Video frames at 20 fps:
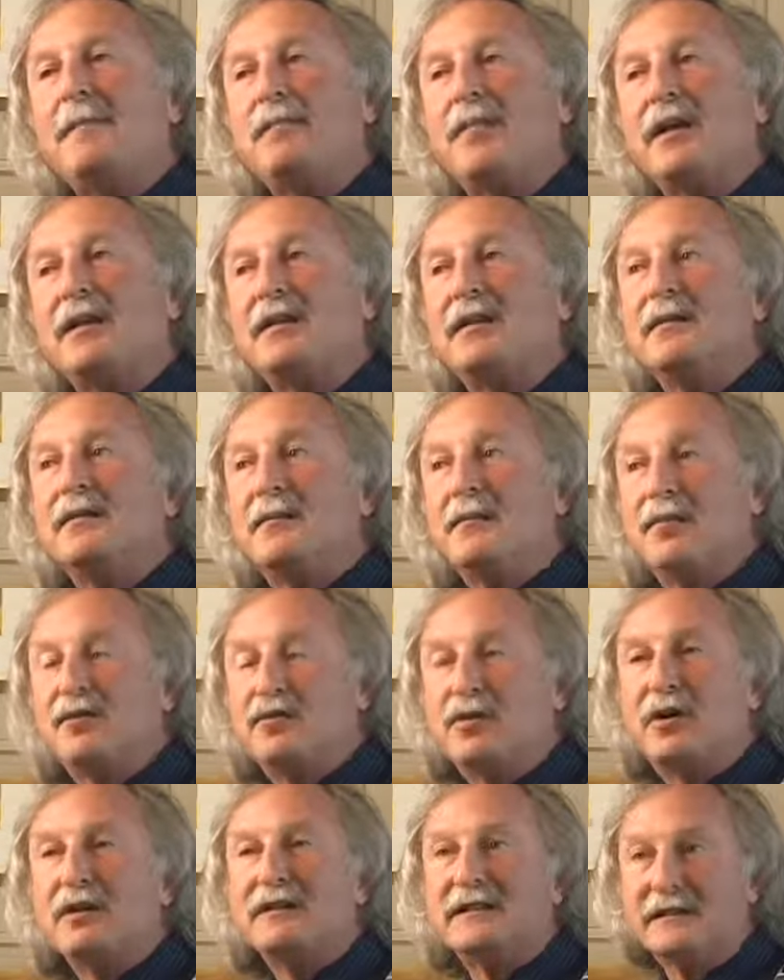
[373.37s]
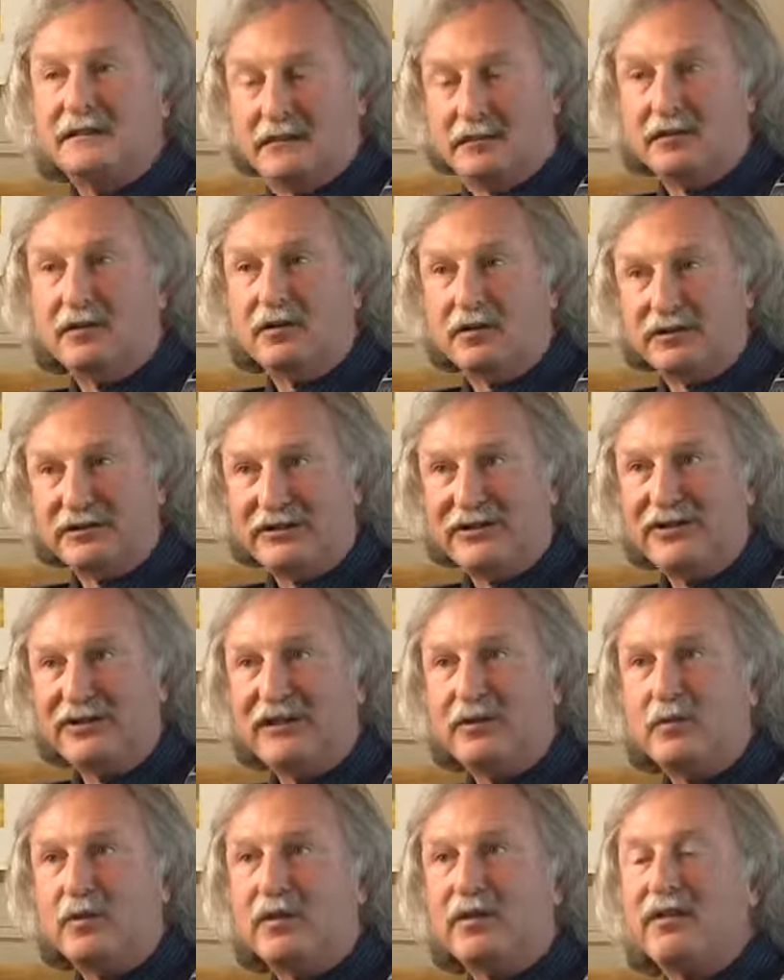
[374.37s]
But the royalties still go to
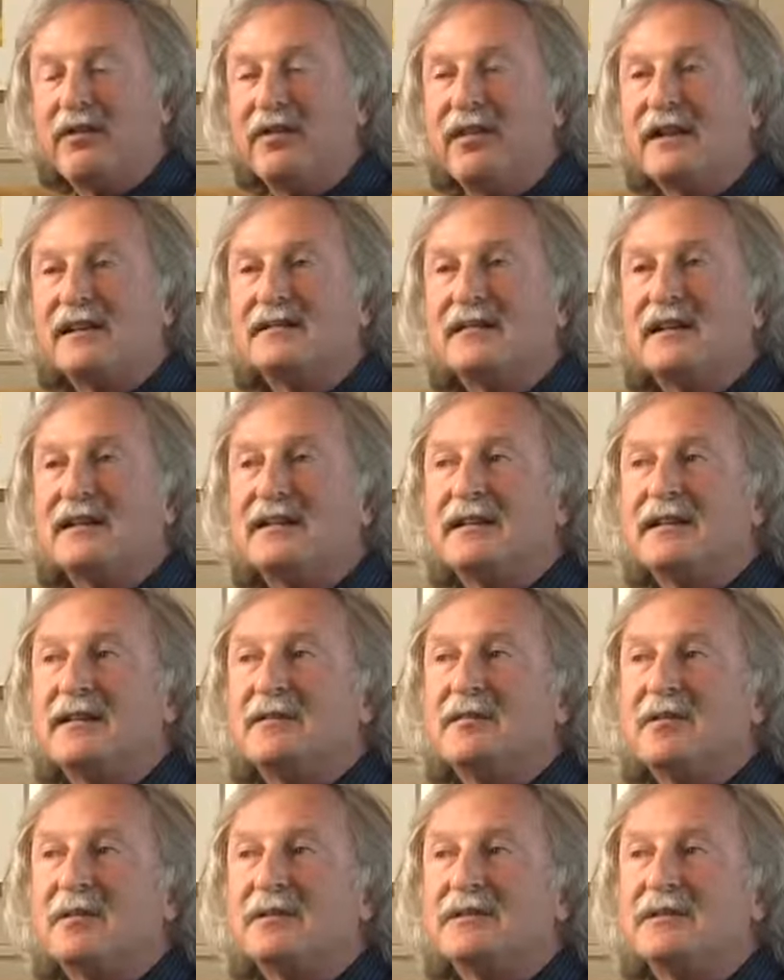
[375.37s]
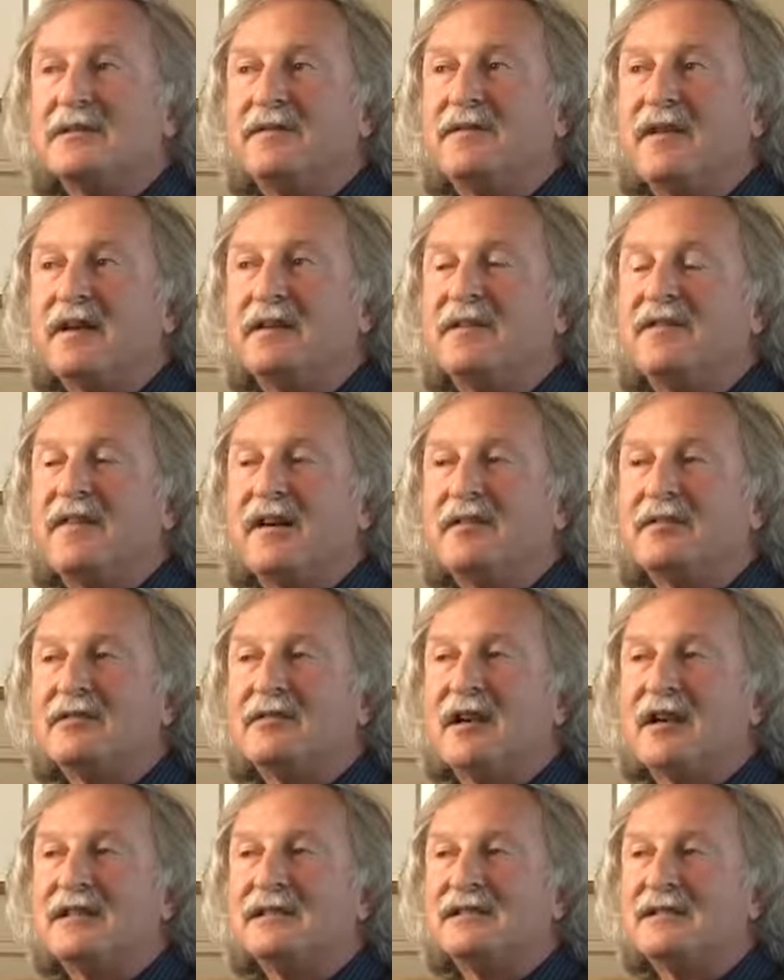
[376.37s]
charity, and one of the things that it did was to fund
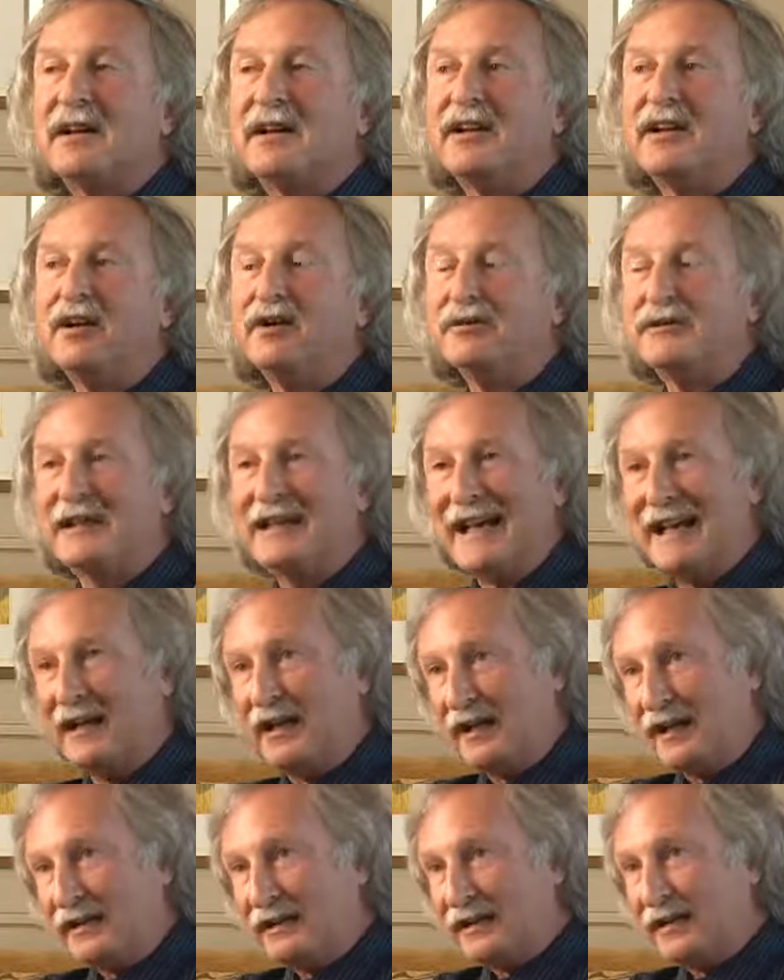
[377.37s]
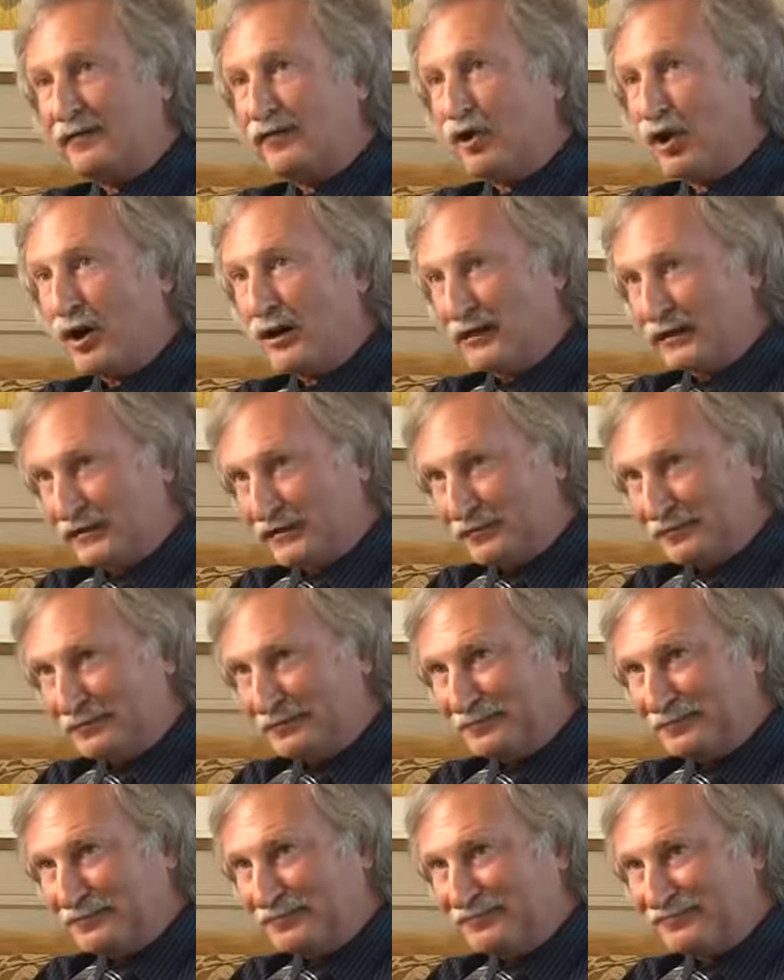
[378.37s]
a study using NAET for autism.
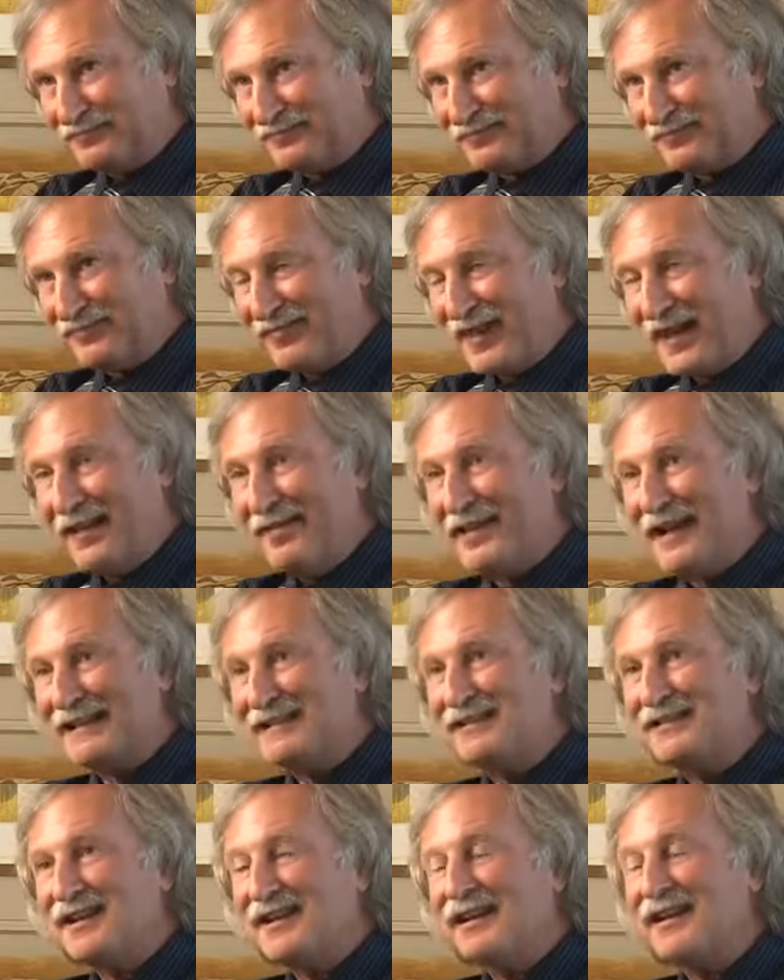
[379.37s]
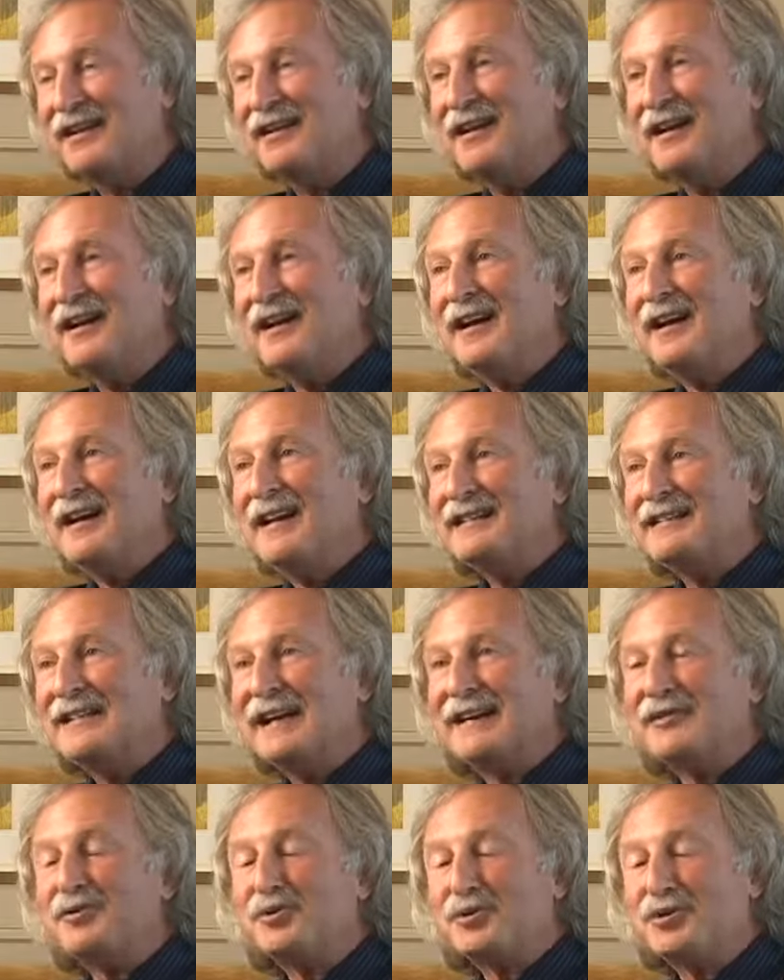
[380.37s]
That study is
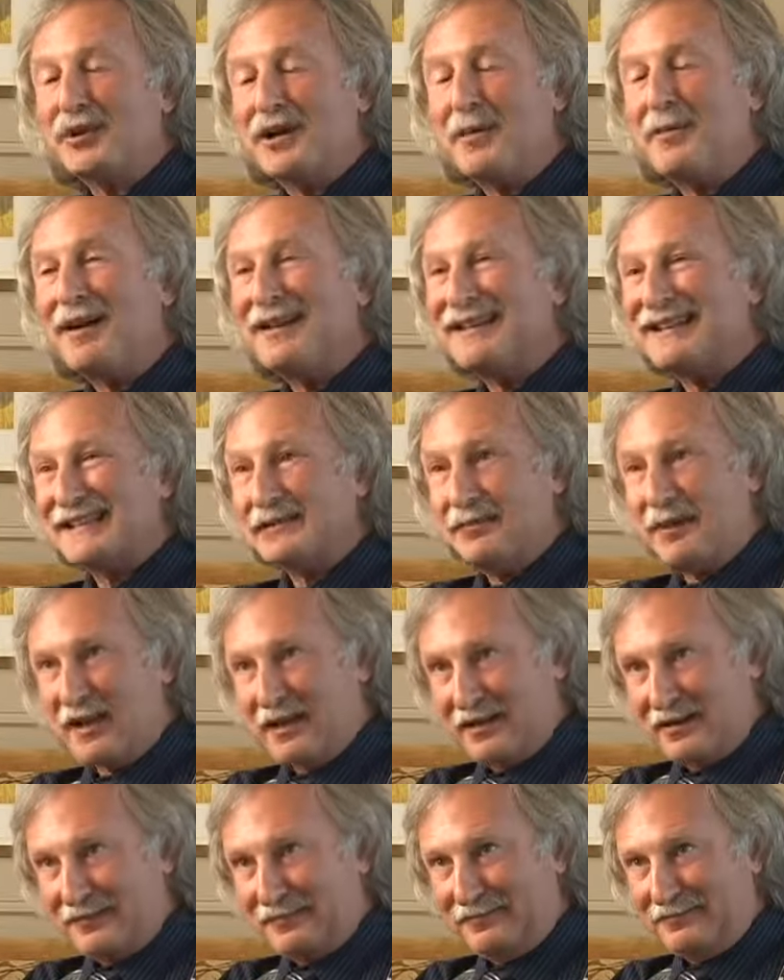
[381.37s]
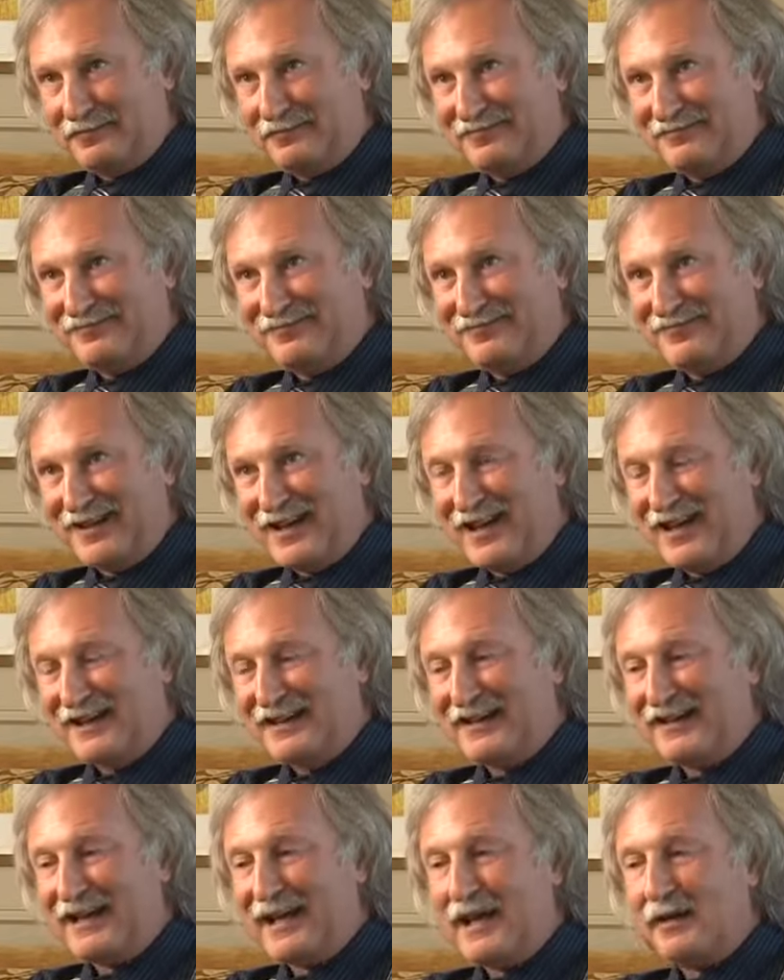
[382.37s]
scheduled to come out this month
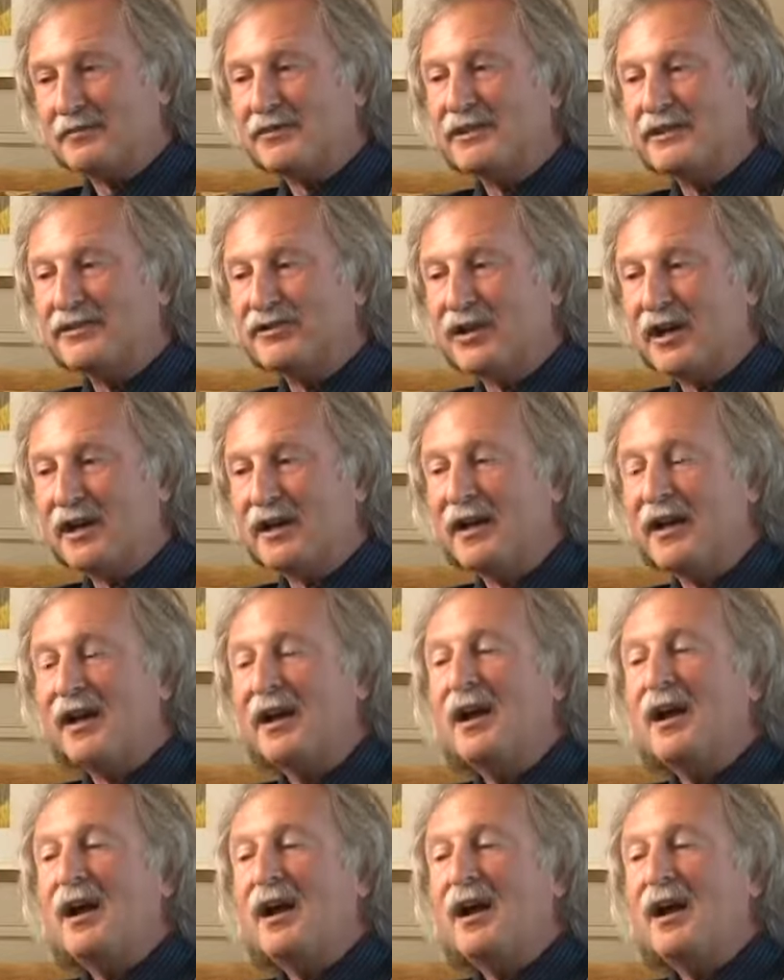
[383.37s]
in the IMCJ.